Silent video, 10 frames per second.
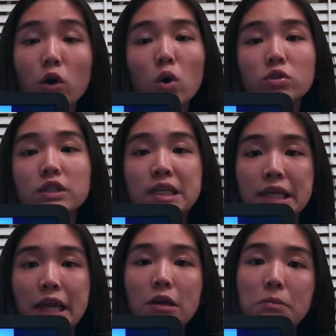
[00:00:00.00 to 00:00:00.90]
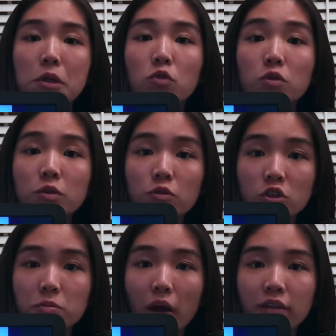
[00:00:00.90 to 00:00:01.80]
host's innate immune
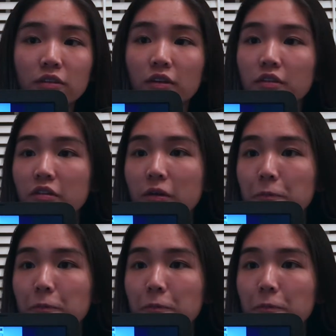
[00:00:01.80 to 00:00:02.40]
responses.